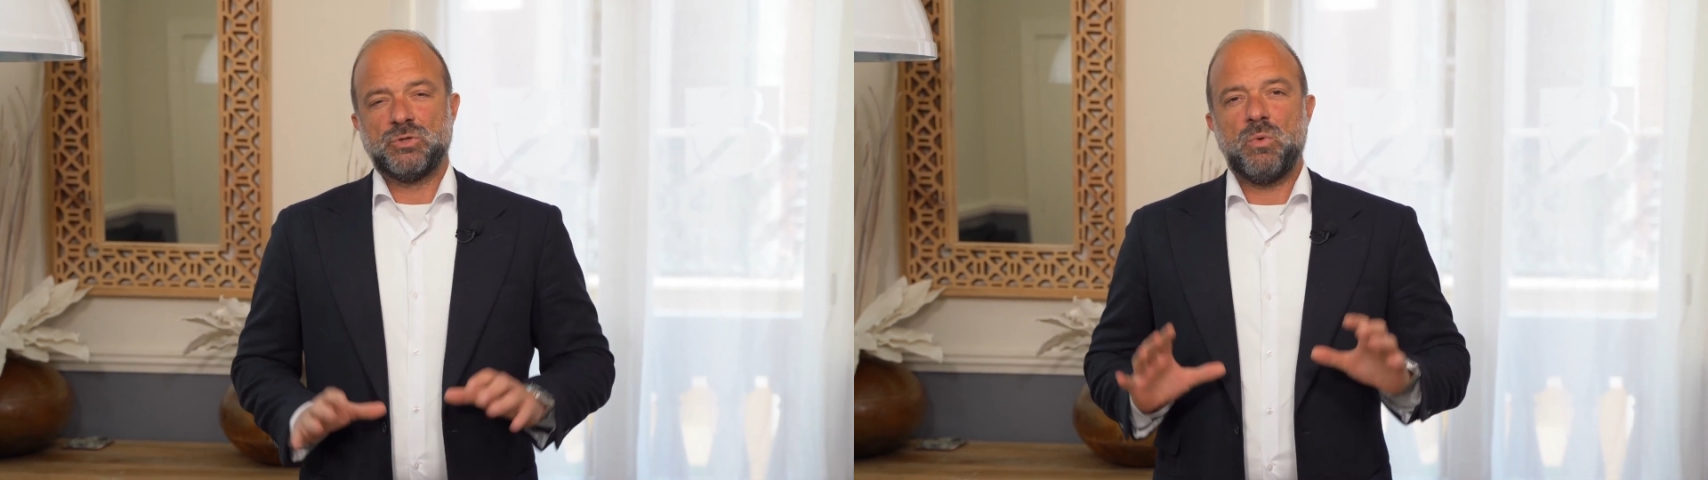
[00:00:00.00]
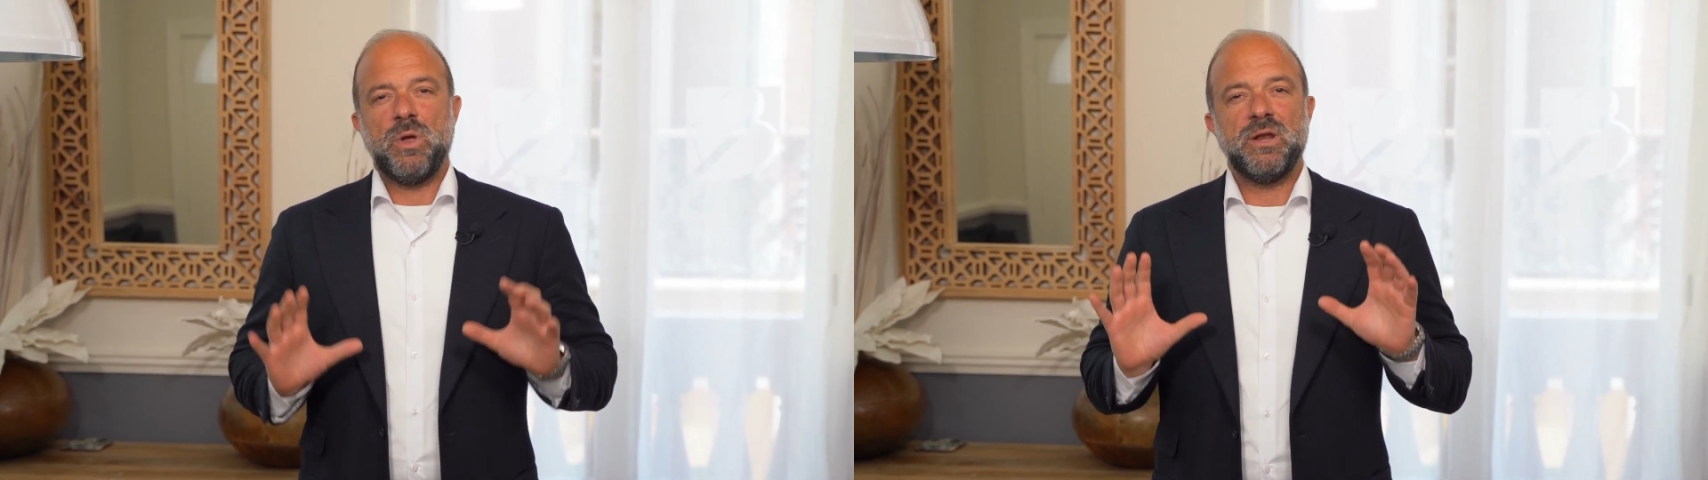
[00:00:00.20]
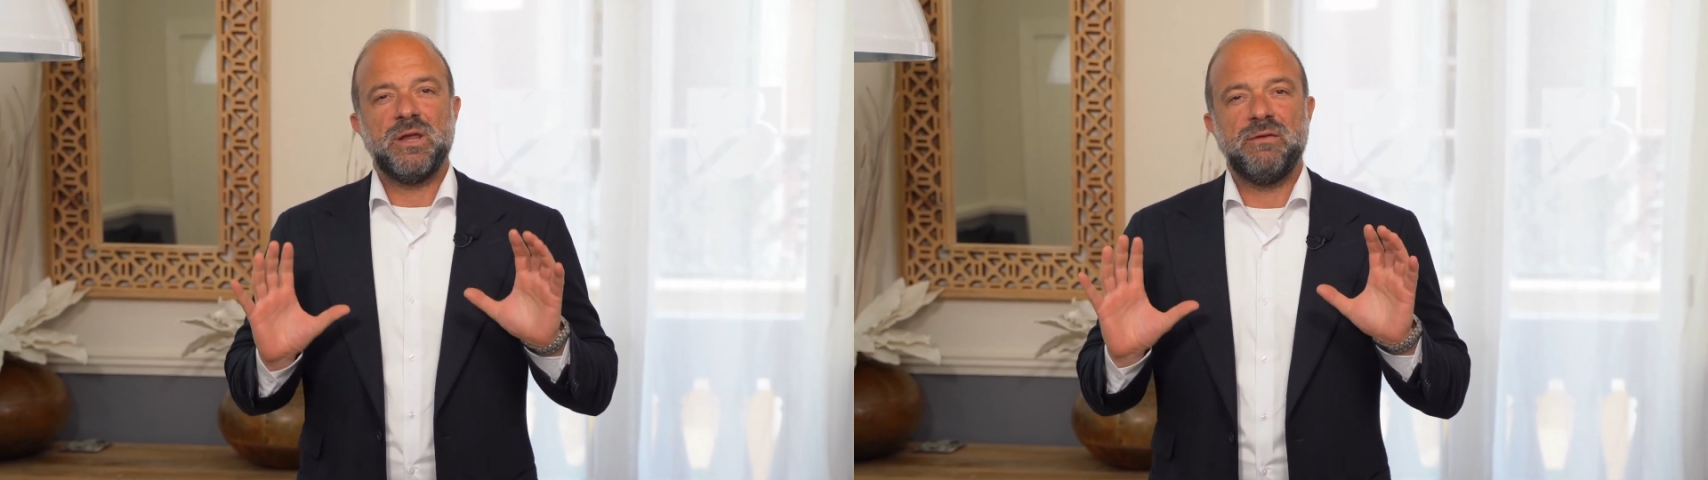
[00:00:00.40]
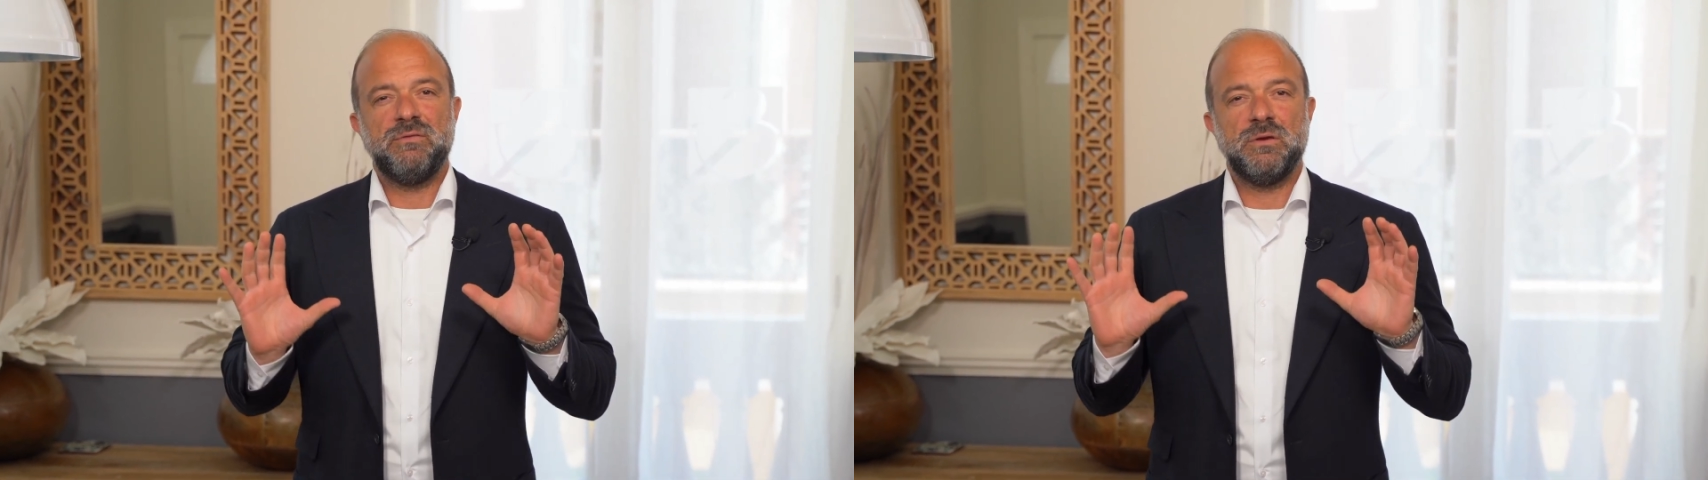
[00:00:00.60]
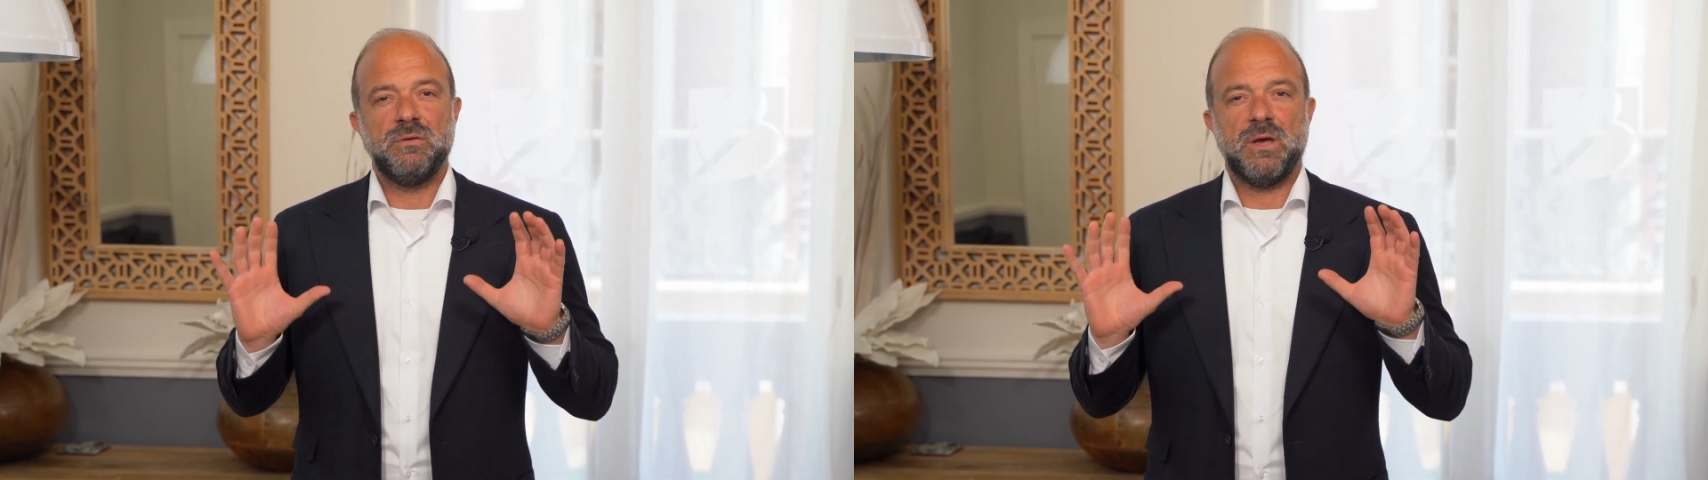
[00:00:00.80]
So we're going to
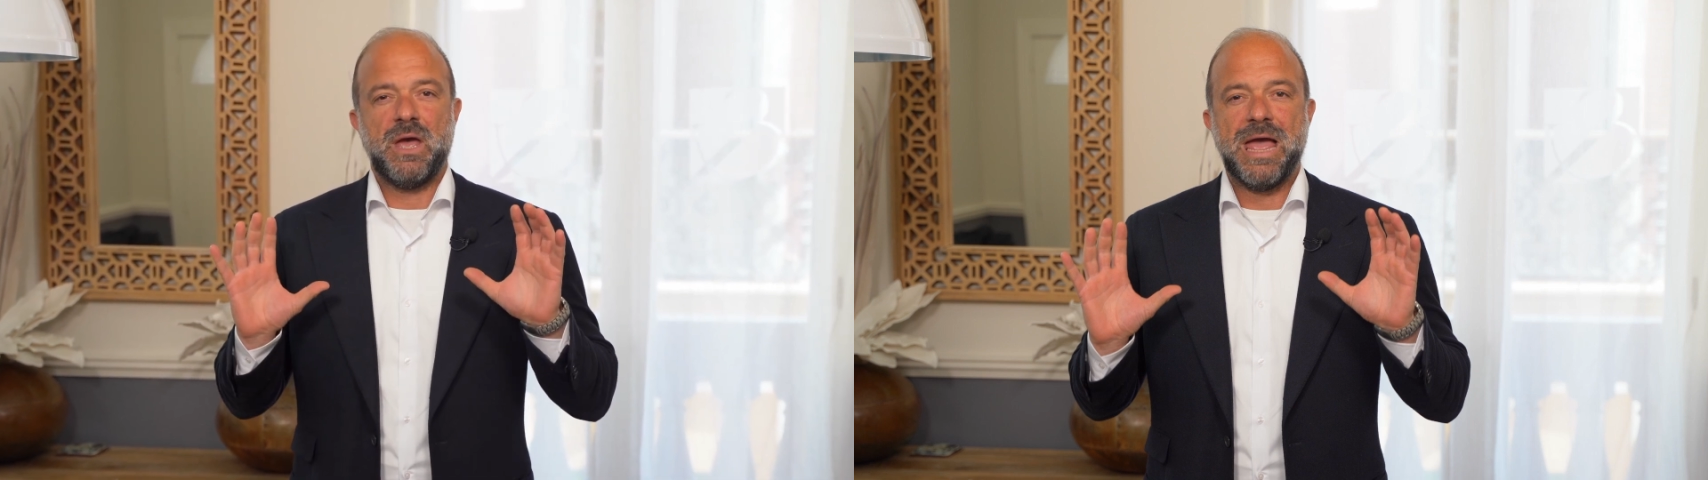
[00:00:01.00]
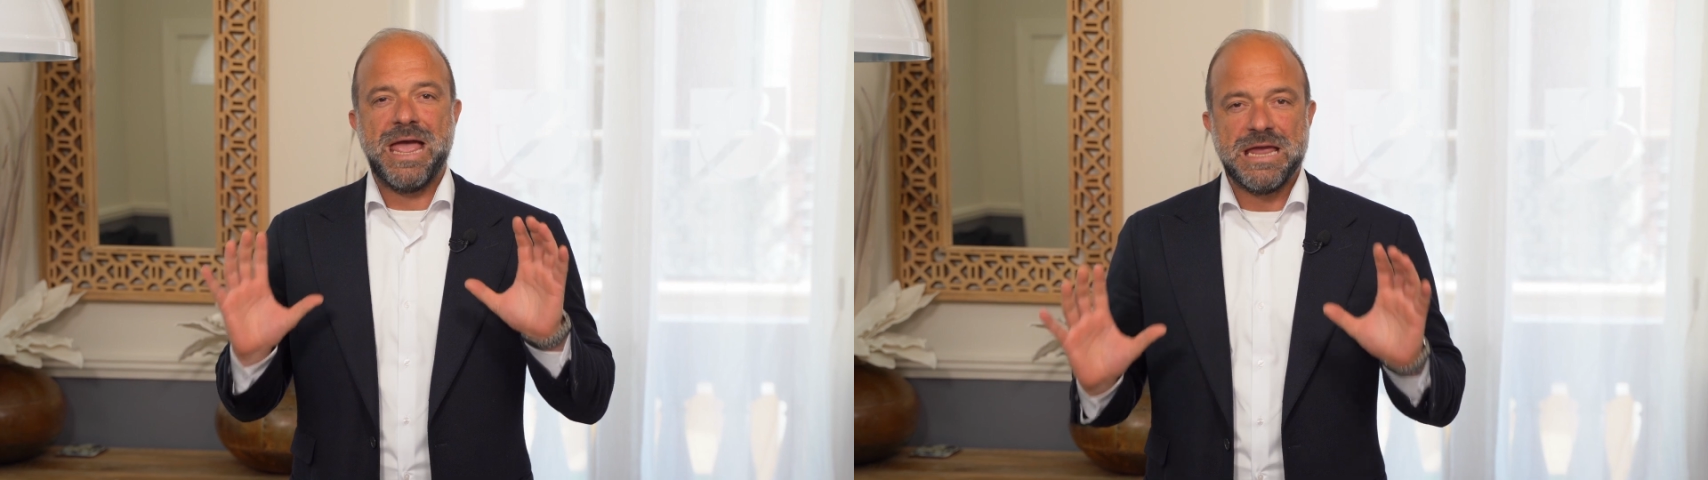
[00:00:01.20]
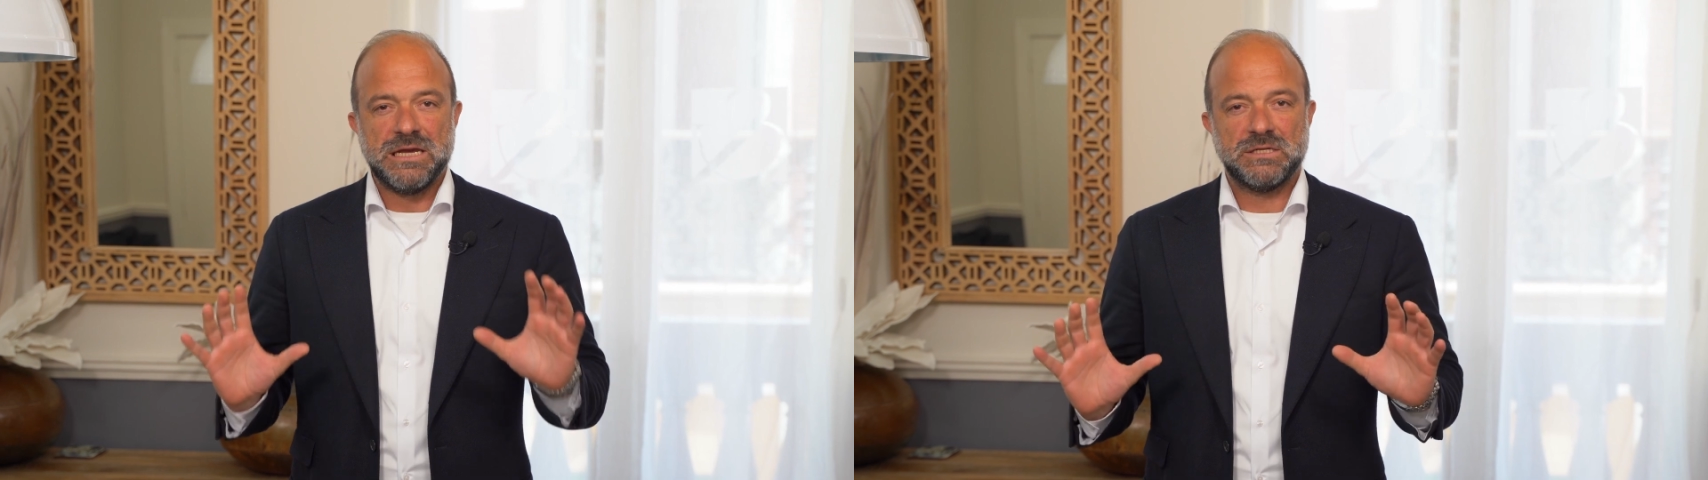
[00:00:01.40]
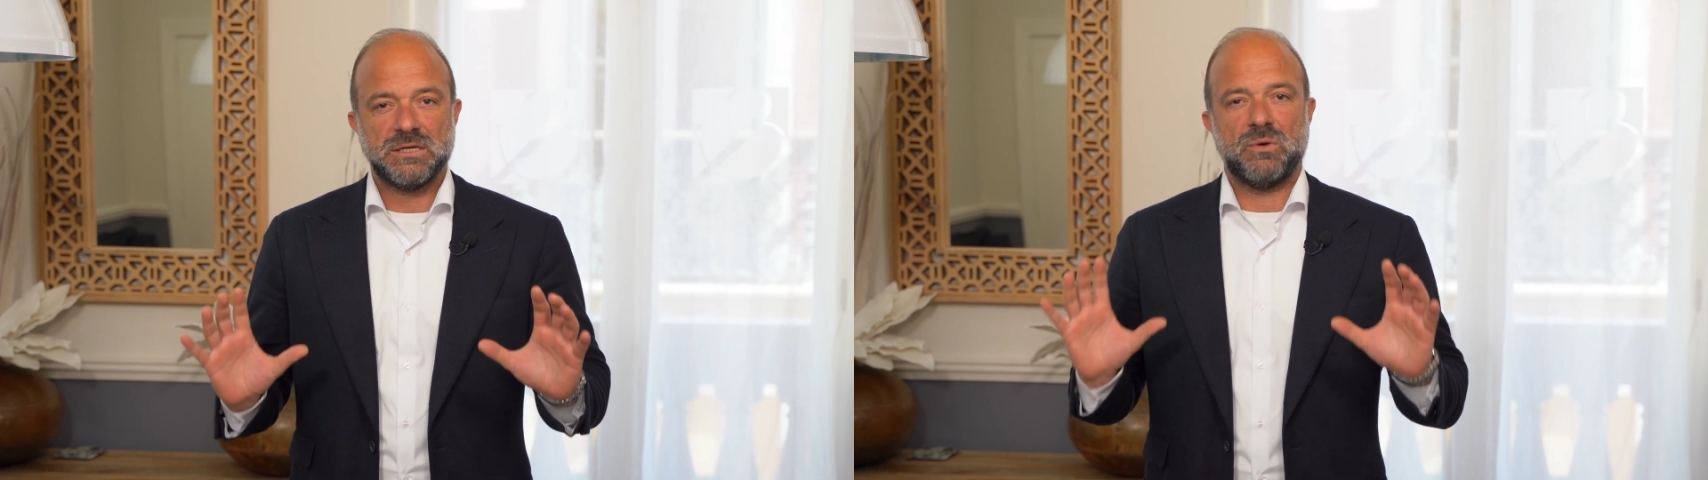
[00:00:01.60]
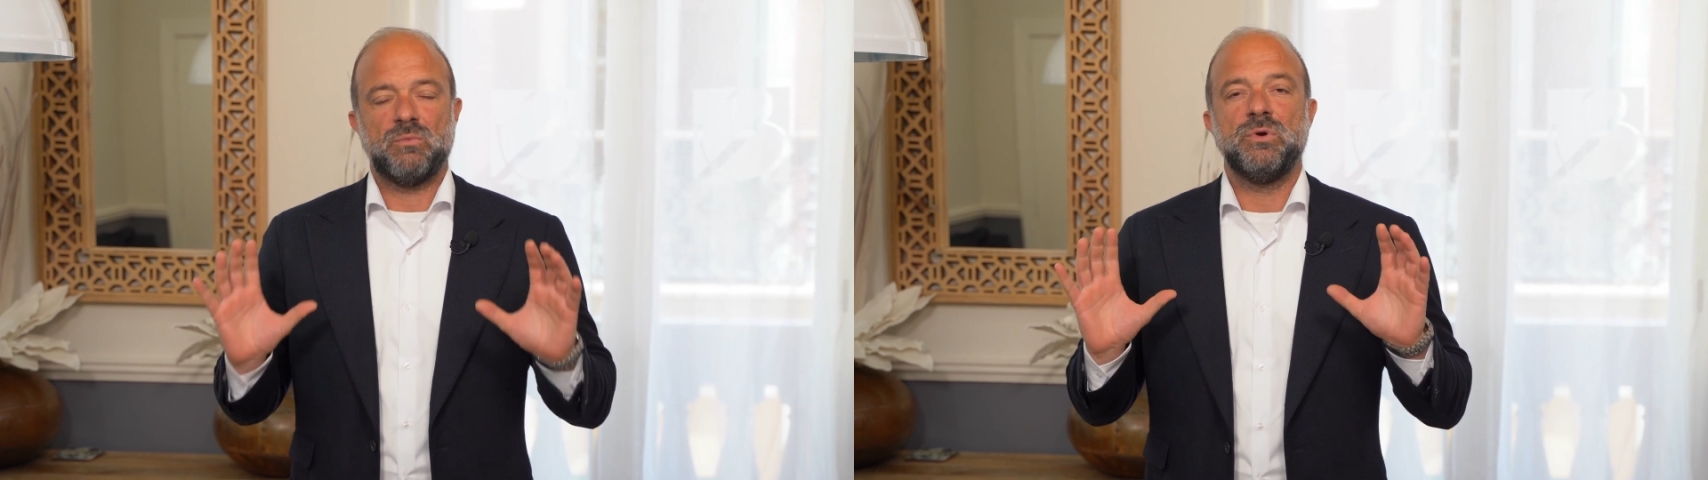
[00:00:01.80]
give you 8